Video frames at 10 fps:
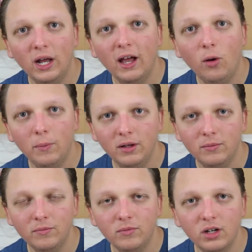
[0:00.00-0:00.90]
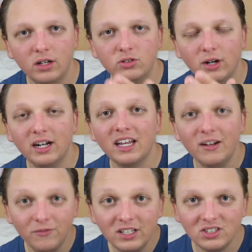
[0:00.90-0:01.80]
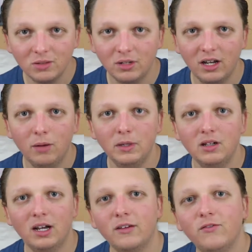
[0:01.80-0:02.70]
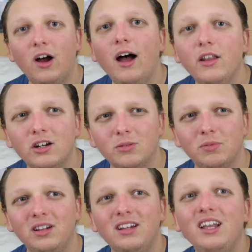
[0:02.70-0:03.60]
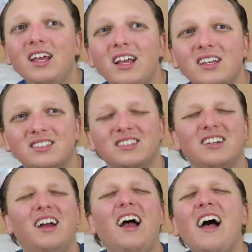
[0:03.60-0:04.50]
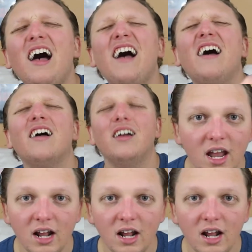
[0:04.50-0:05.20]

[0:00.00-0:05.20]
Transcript: help him, try to convince him to help him, like, "Father, please, ah!"